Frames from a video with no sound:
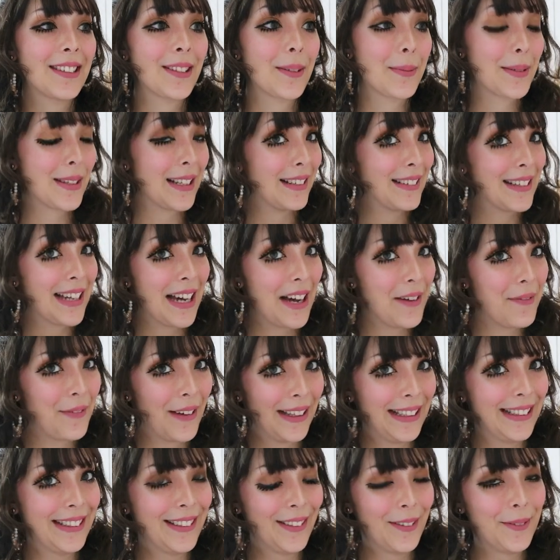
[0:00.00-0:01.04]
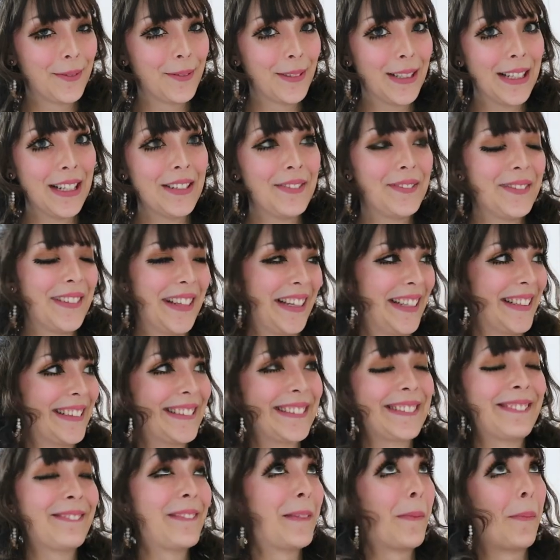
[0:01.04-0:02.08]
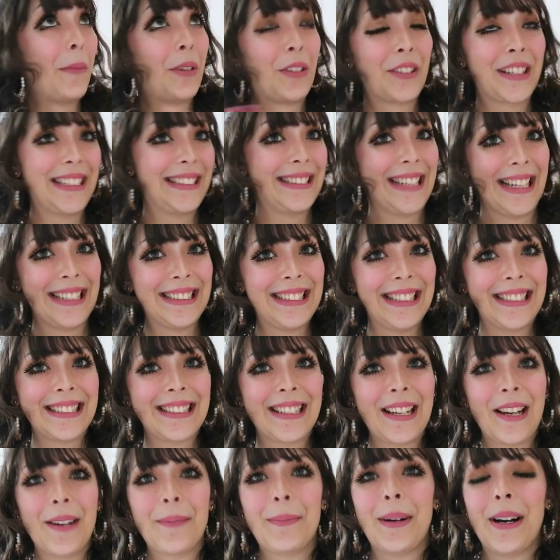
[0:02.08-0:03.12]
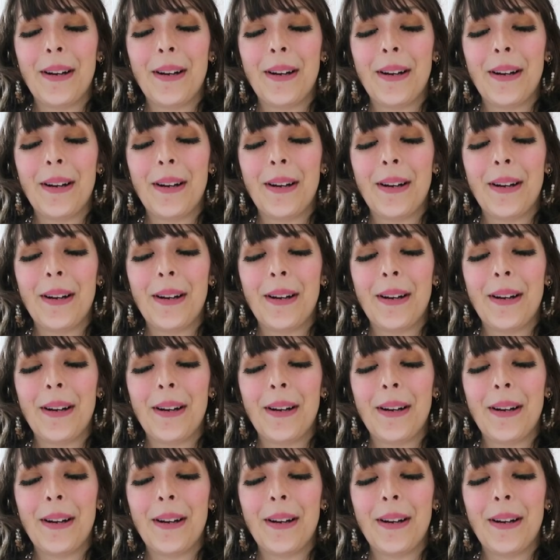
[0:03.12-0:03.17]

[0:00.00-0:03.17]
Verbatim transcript: that I fell in love with, like more than 10 years ago,